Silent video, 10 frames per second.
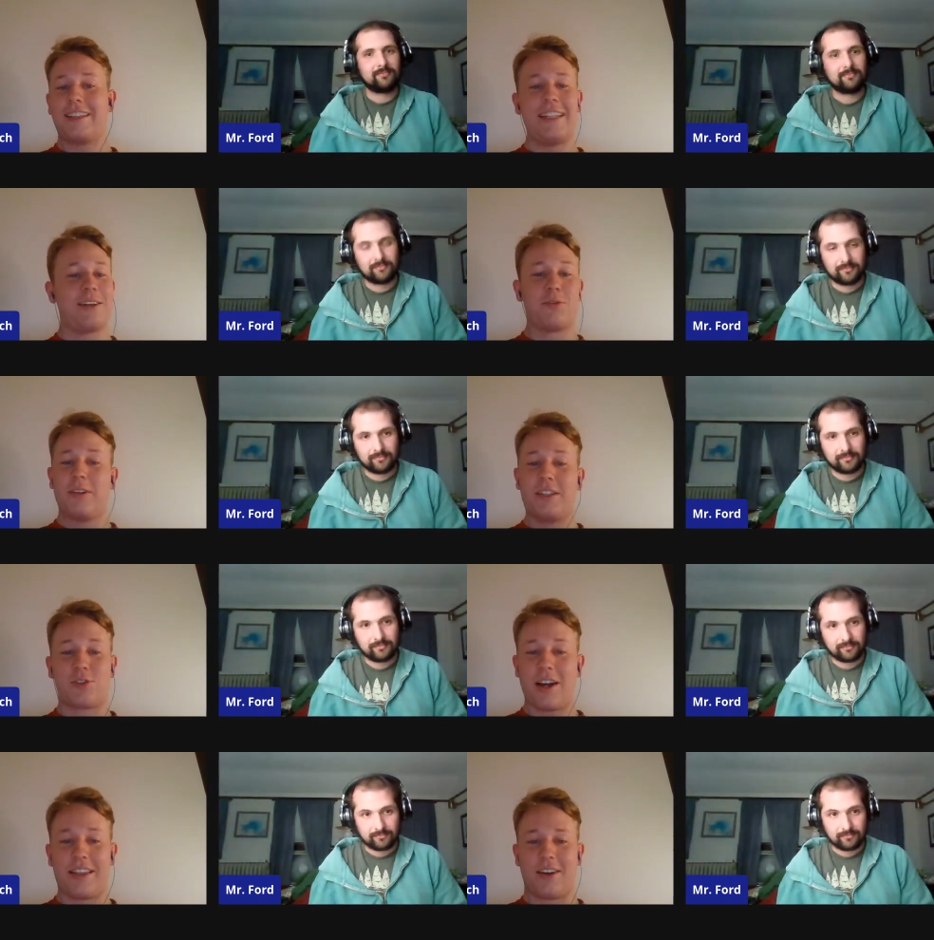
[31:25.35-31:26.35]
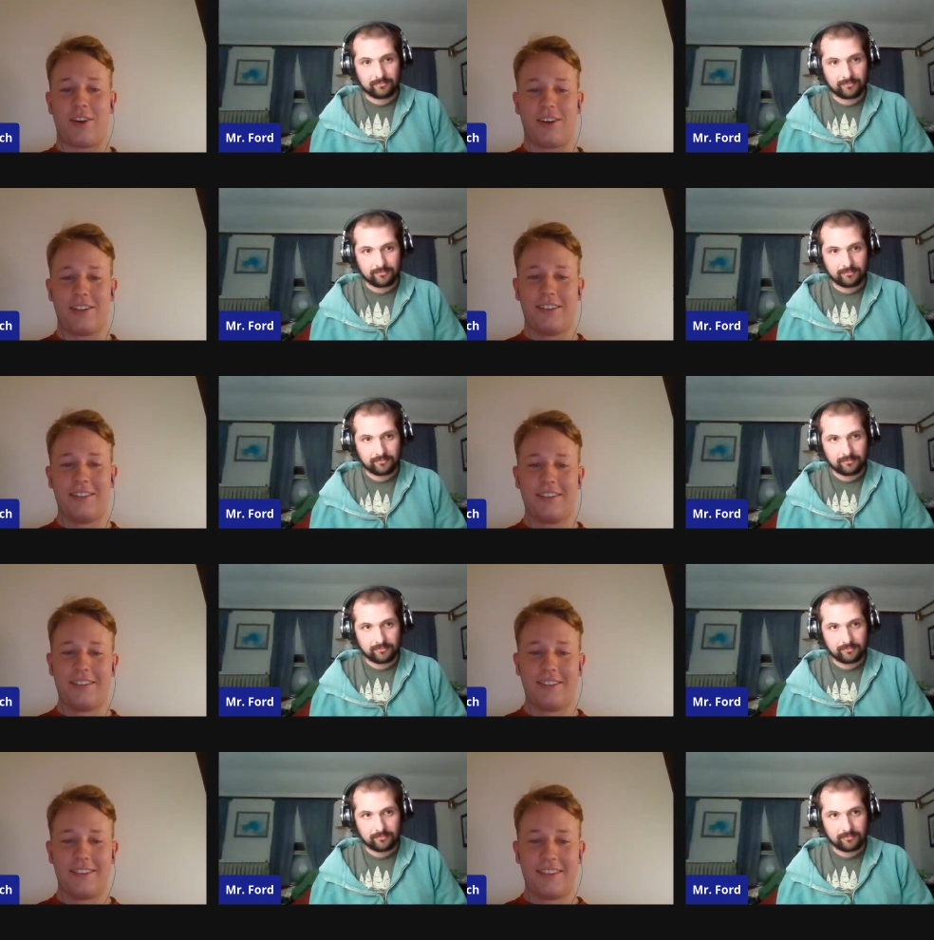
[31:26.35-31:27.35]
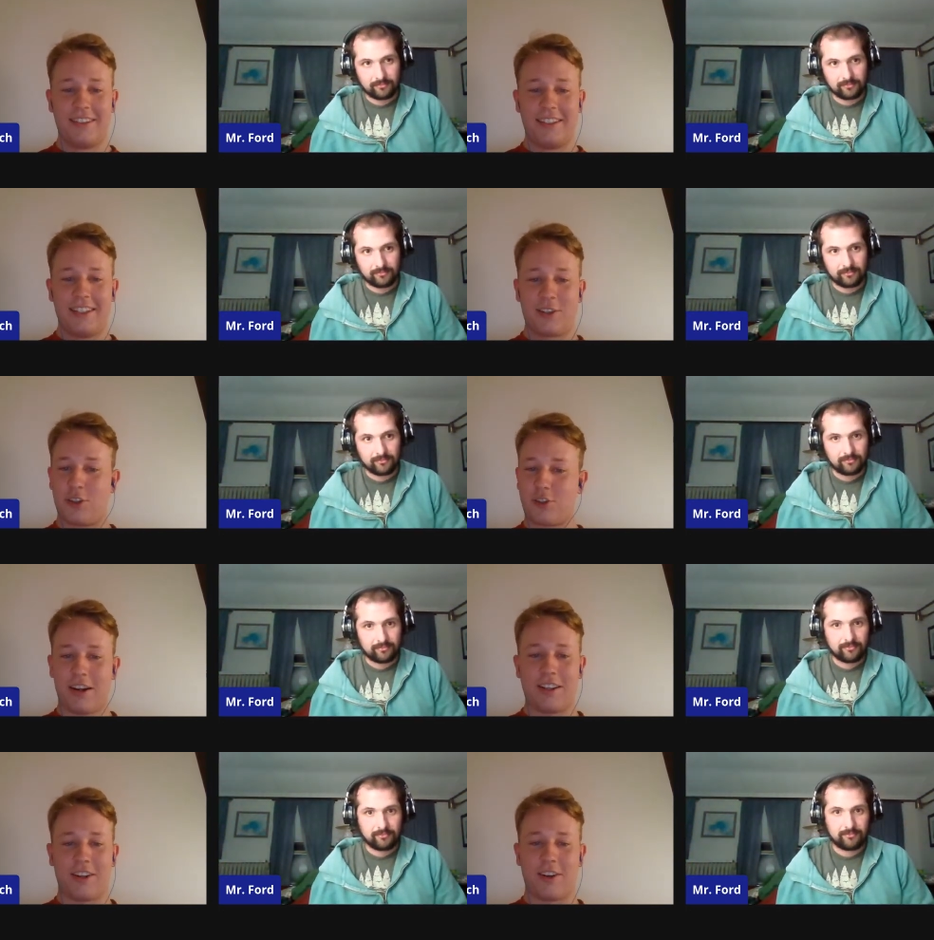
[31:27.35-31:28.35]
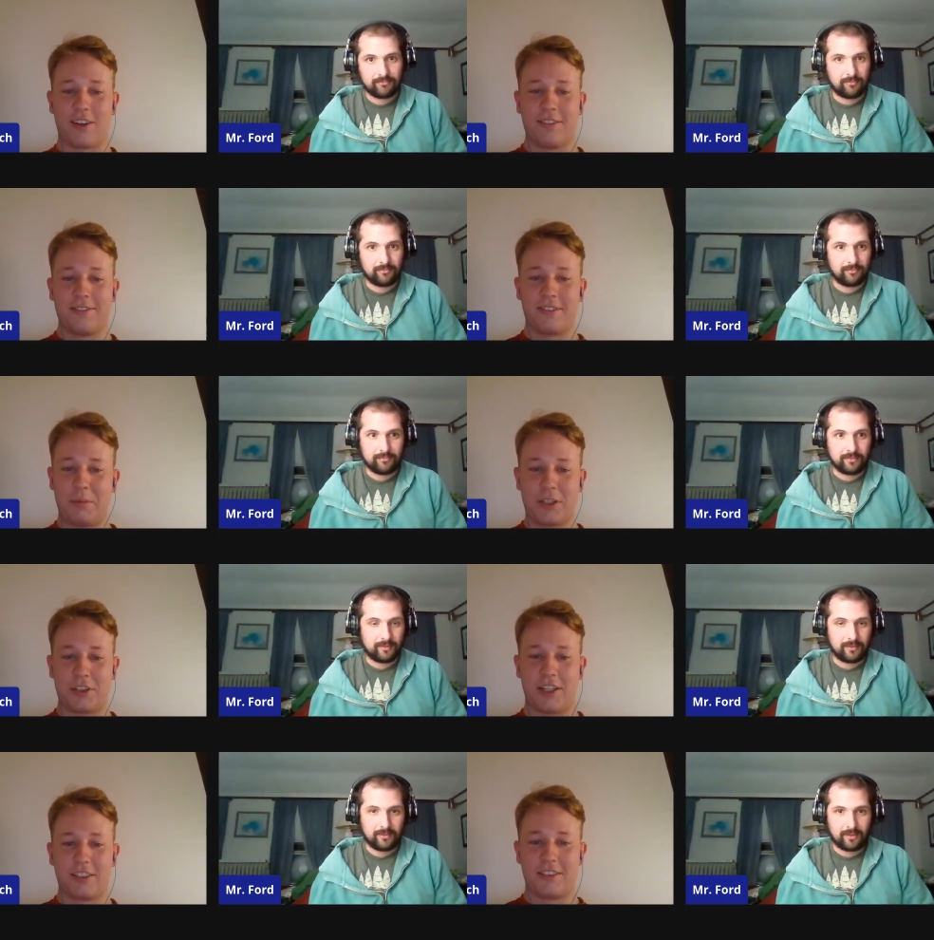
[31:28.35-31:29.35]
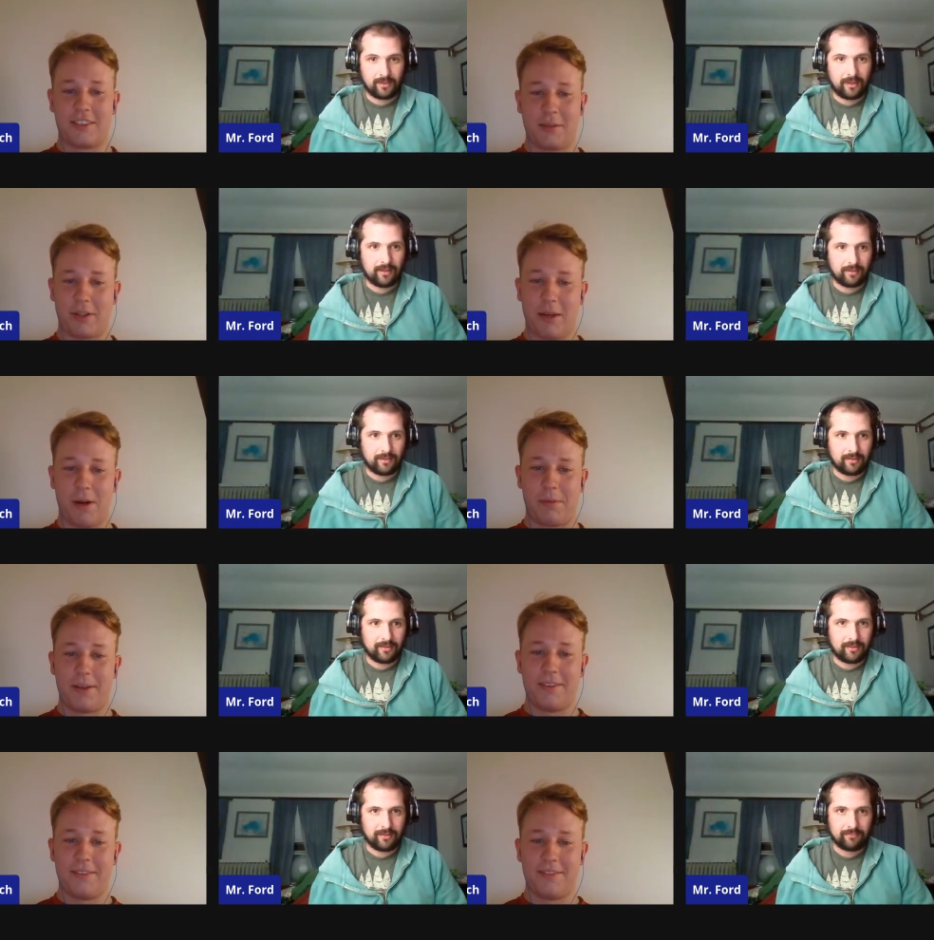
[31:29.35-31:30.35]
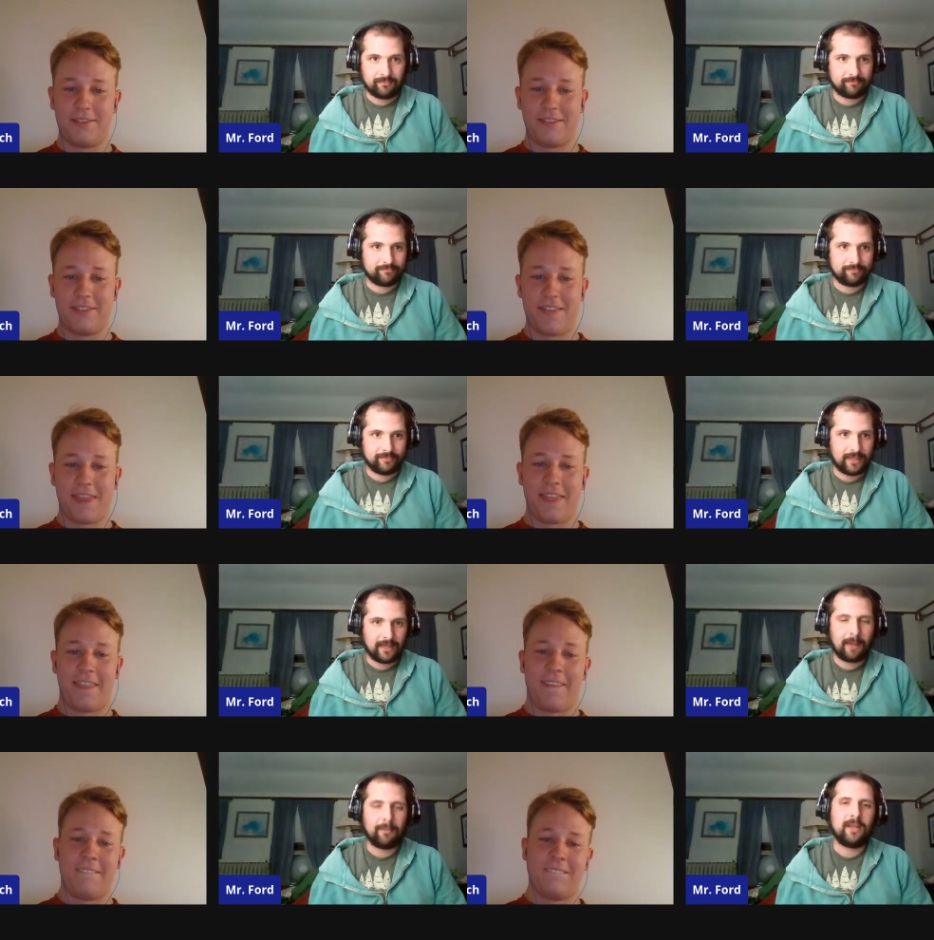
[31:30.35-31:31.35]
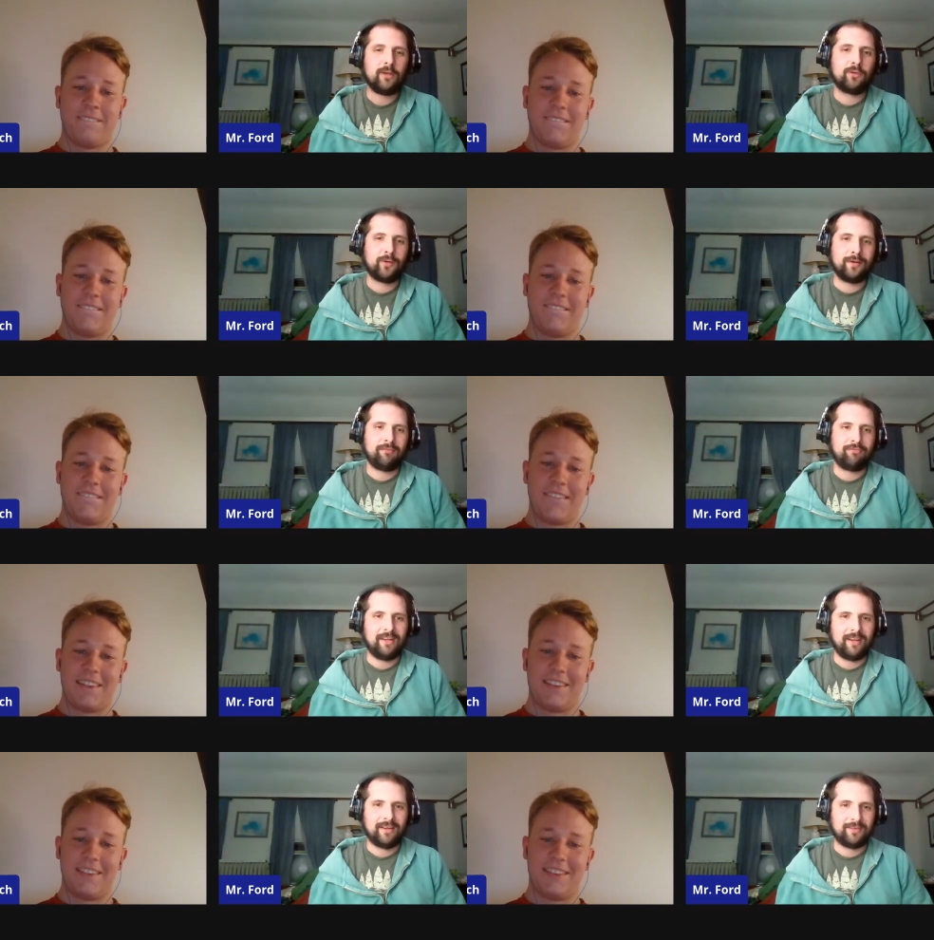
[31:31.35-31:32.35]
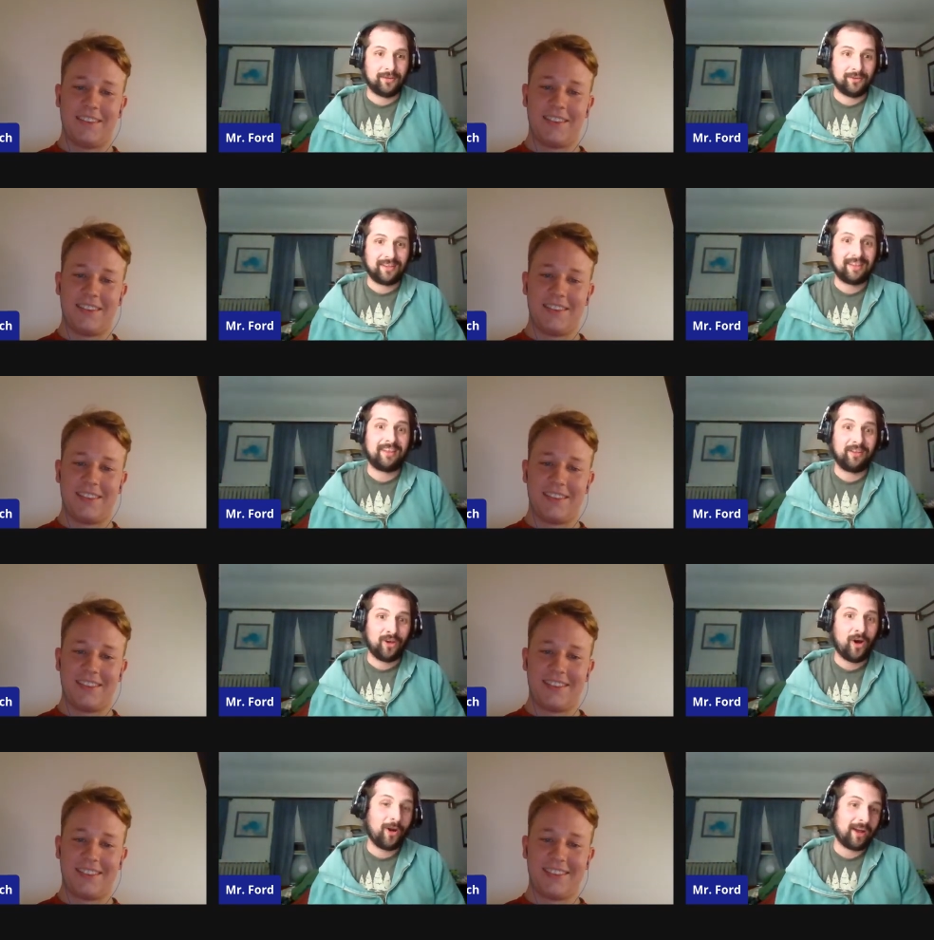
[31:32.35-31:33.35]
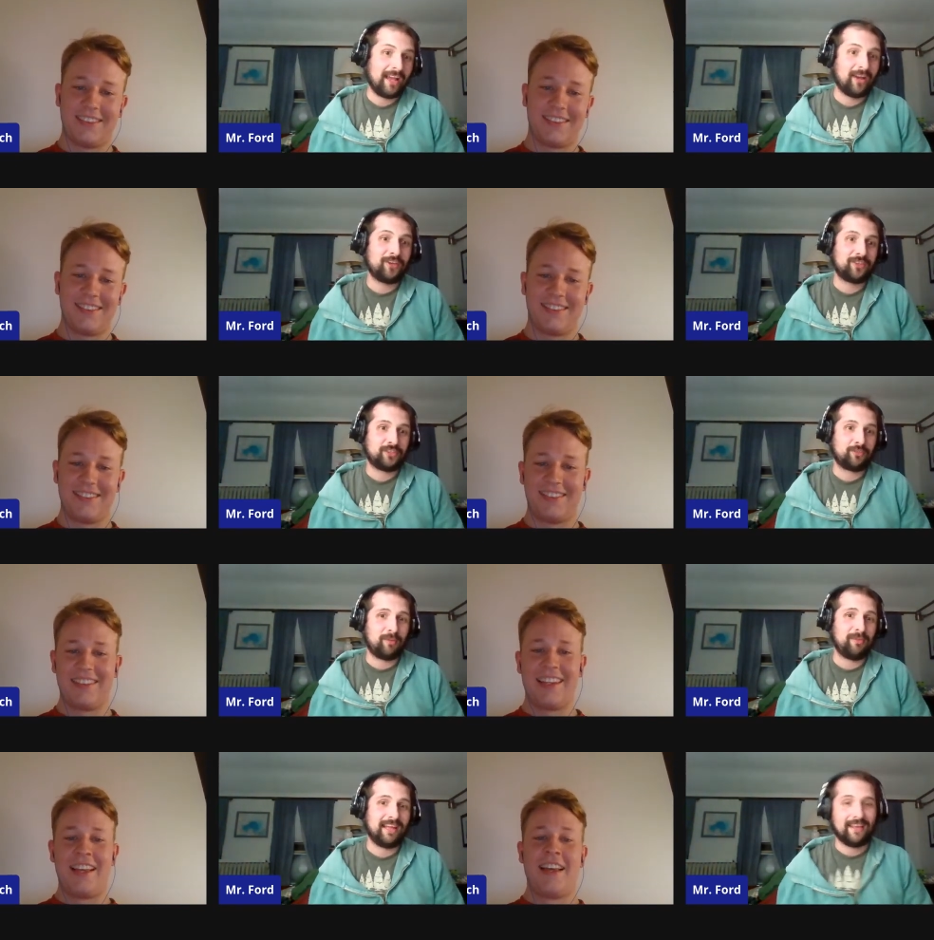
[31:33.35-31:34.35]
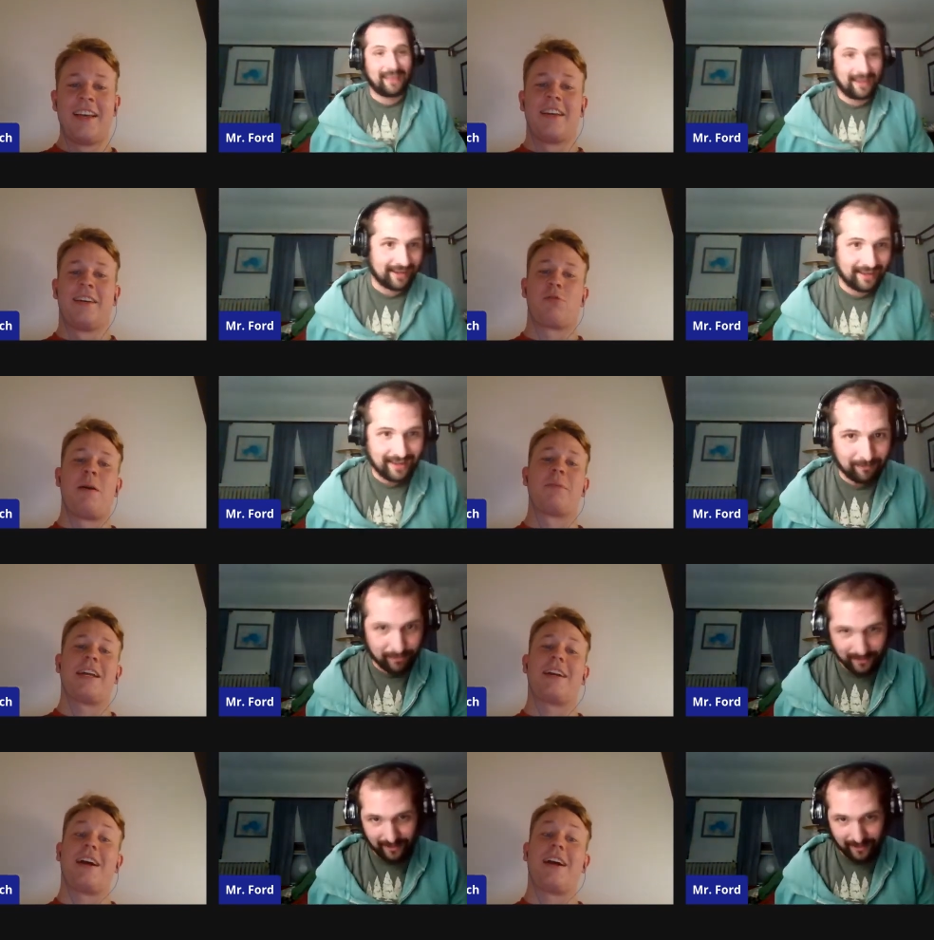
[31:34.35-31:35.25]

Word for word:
Speaker 1: because he didn't really try that hard. Could have tried a lot harder. Come on, Josh, step your game up.
Speaker 2: Yeah, I mean he was already defeated because there was the, that tall guy. He also just wanted to be like that guy. Remember